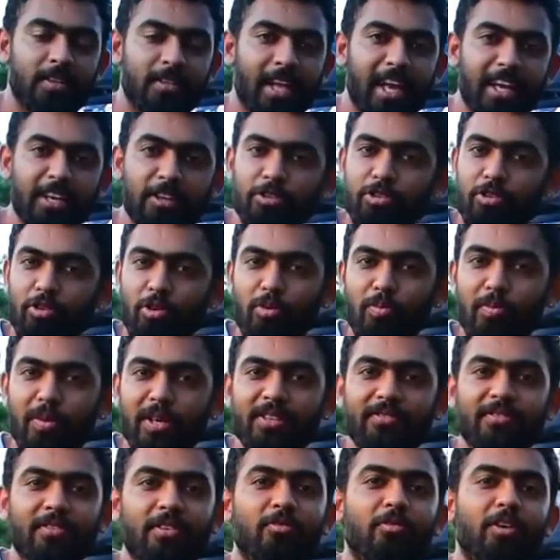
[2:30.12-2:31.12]
Thank you so
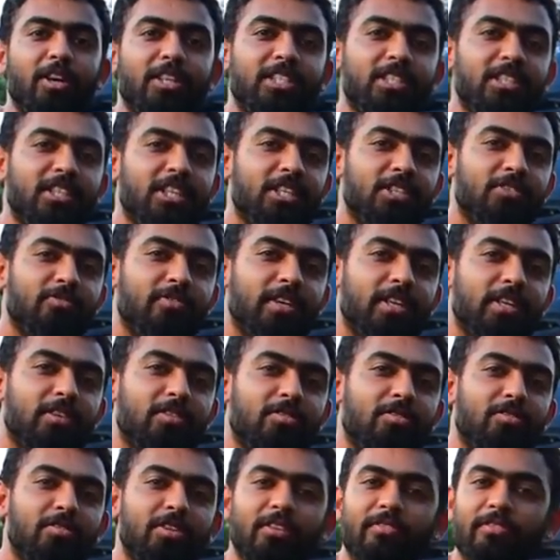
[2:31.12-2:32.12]
much for watching this video.
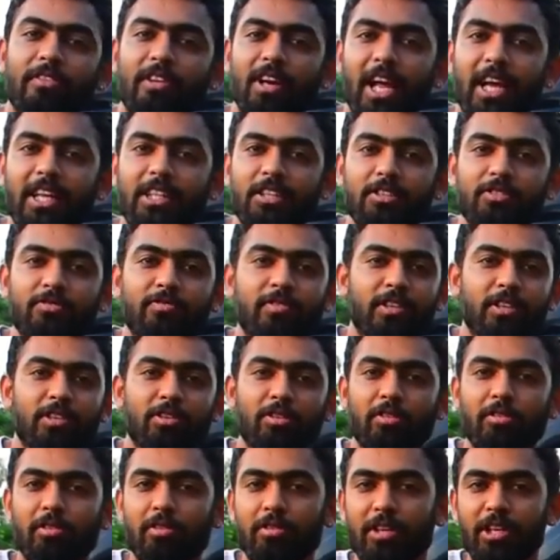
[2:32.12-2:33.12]
If you like this video,
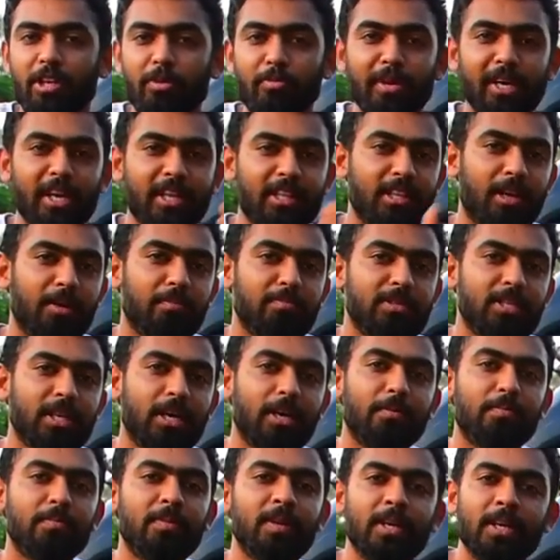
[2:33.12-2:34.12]
give me a thumbs
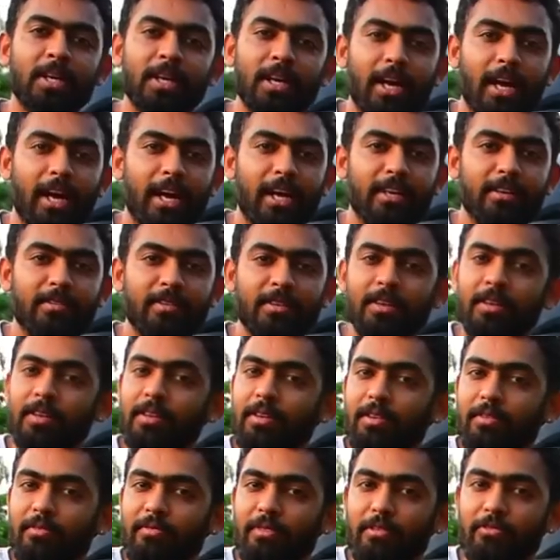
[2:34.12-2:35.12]
up, and
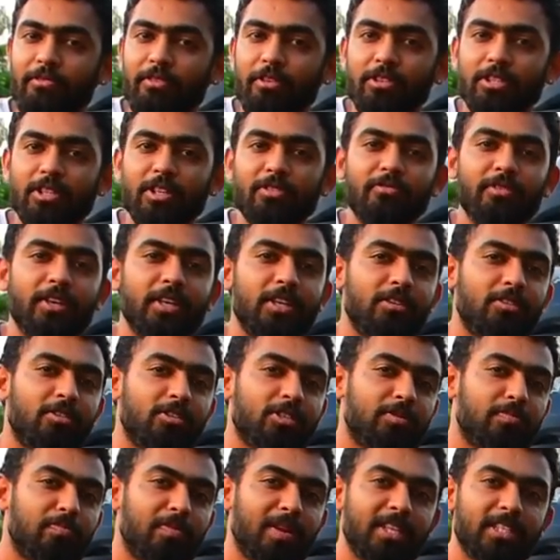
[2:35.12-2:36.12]
for future
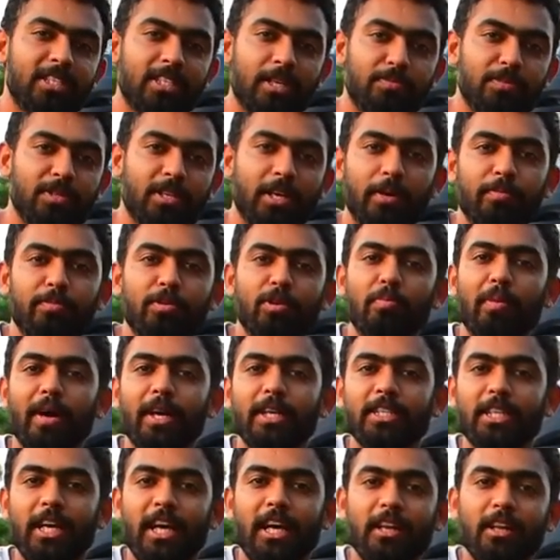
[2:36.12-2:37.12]
videos please subscribe to my
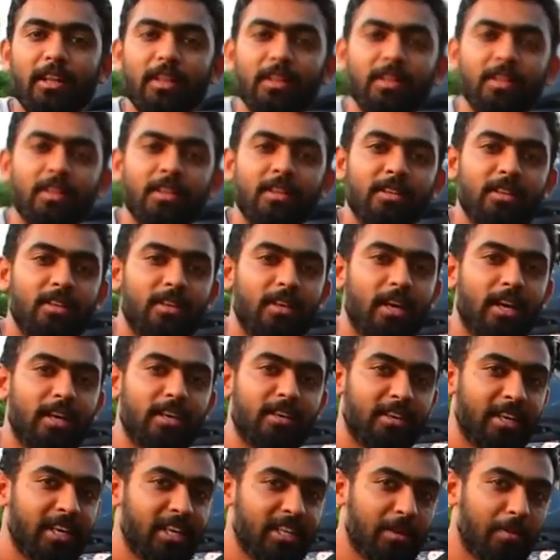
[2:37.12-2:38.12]
channel and
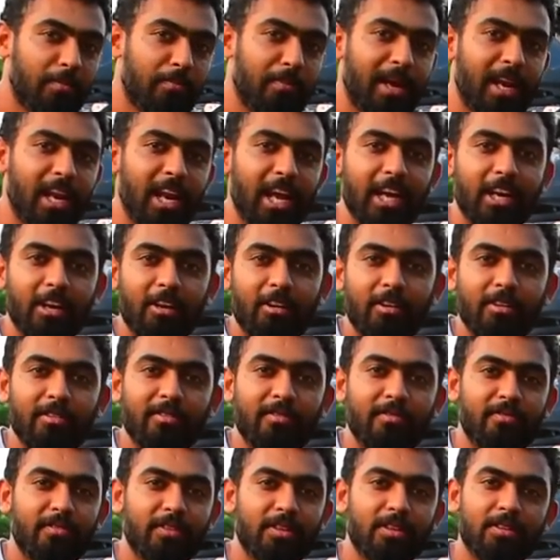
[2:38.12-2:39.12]
hit the bell icon
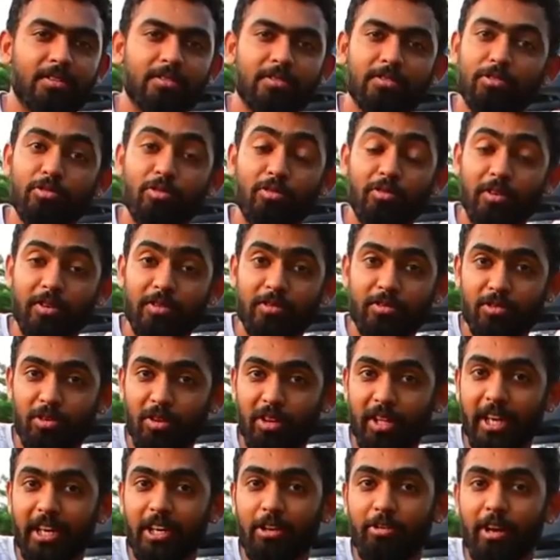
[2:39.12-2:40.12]
for the, so
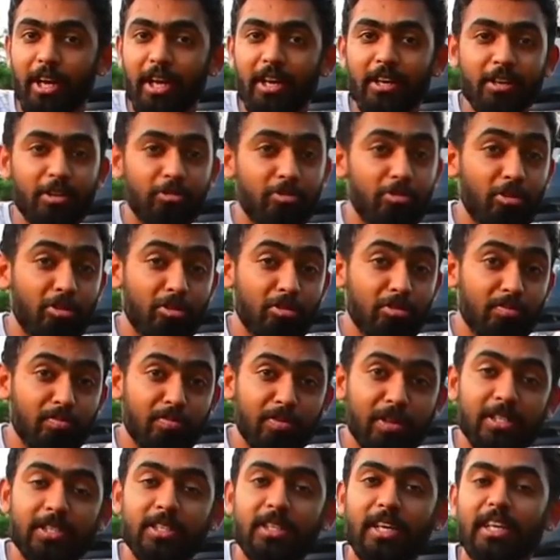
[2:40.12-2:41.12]
that you can you don't
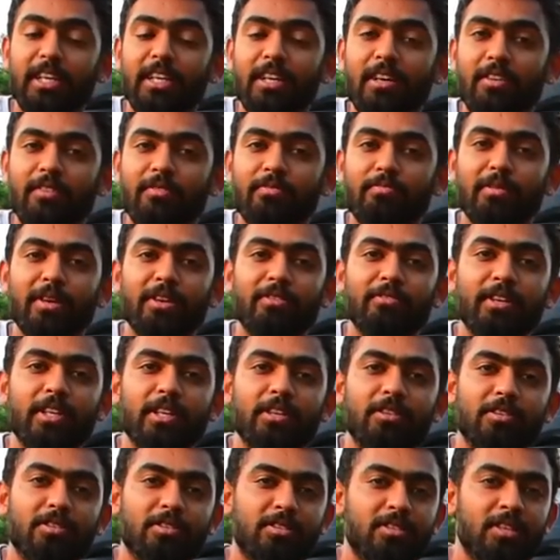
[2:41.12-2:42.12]
miss any of my
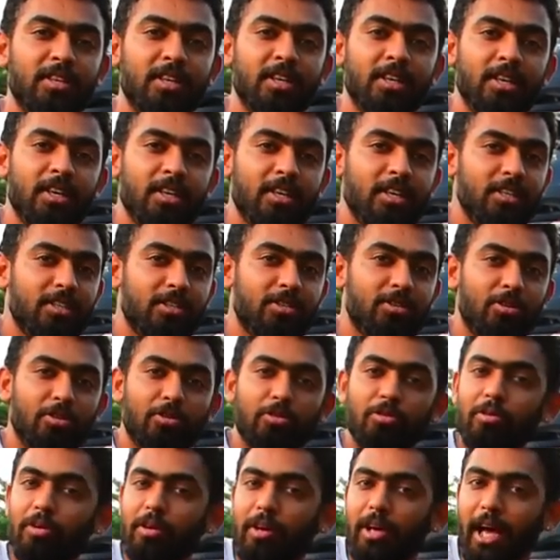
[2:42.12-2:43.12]
videos. So
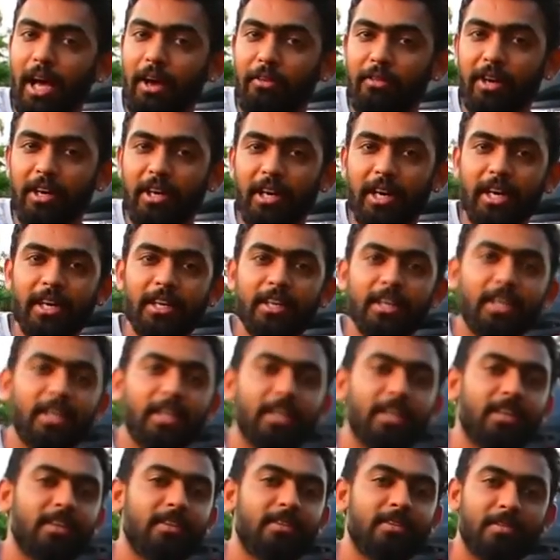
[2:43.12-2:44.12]
have a great
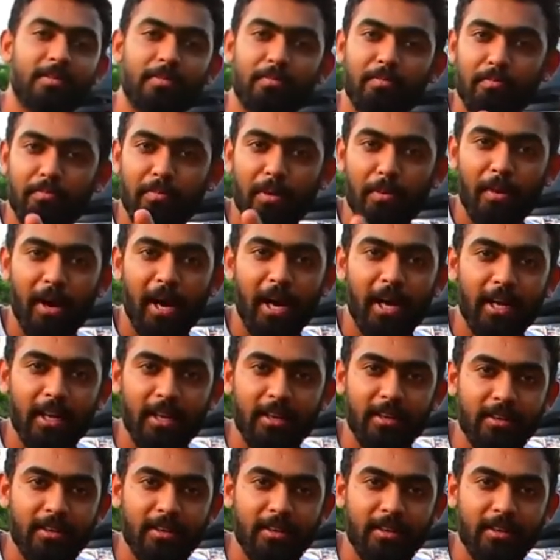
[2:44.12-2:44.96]
day. Bye